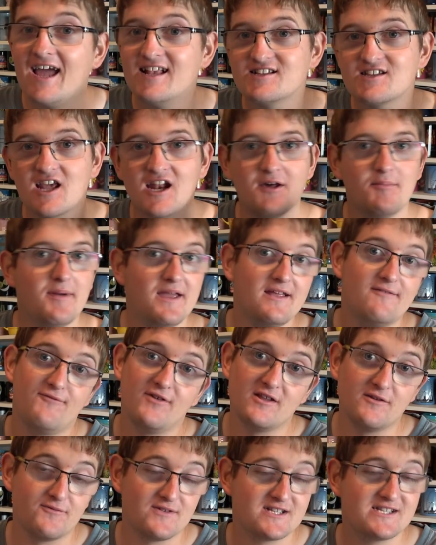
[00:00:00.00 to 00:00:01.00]
it's going to be
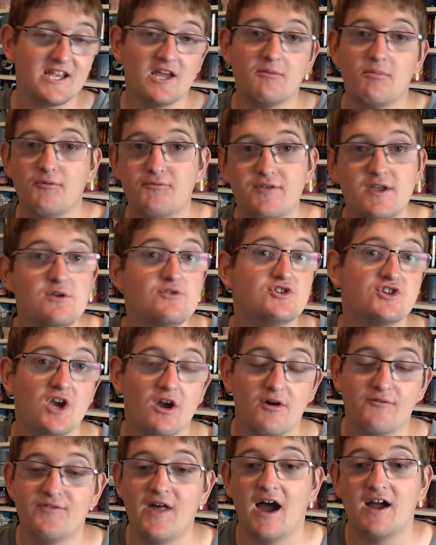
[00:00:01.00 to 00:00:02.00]
for the foreseeable sustainable
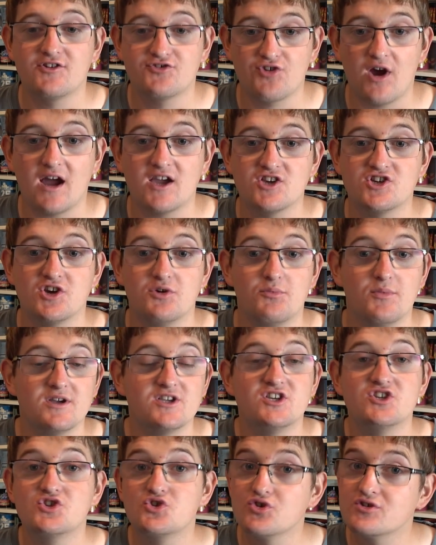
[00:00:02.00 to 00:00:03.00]
future of that attraction,
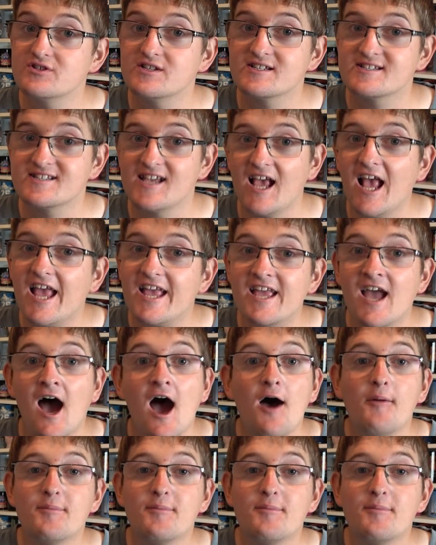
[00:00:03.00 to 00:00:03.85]
which is good to see,